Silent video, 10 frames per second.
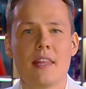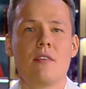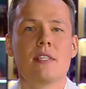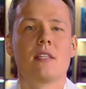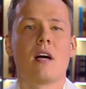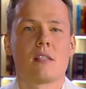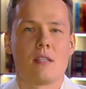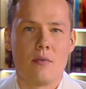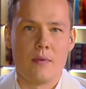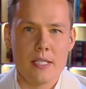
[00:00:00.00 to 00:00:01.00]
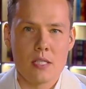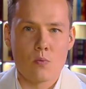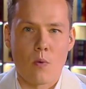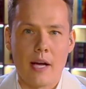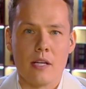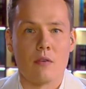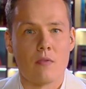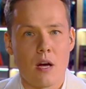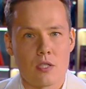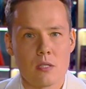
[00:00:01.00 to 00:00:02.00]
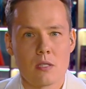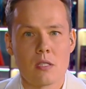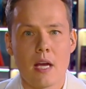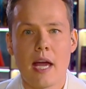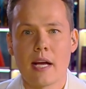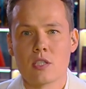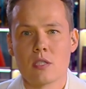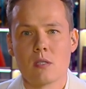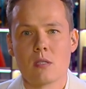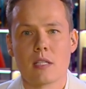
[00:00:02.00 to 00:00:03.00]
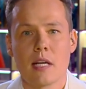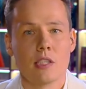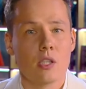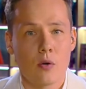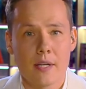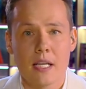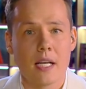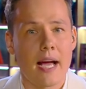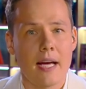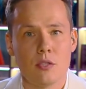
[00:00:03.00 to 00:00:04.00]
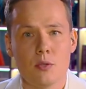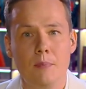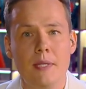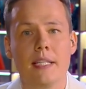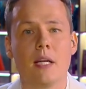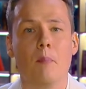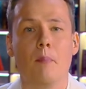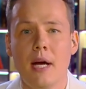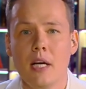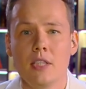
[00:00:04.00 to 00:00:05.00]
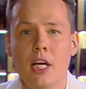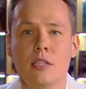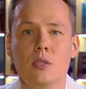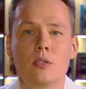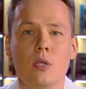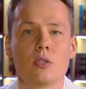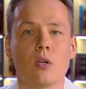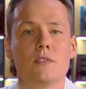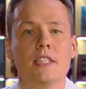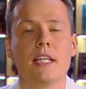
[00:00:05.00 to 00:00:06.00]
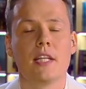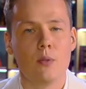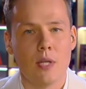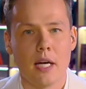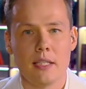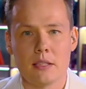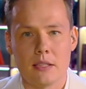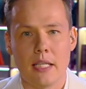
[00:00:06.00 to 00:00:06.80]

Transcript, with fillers: There is another reason why Russia's actions category cannot be compared to those of the United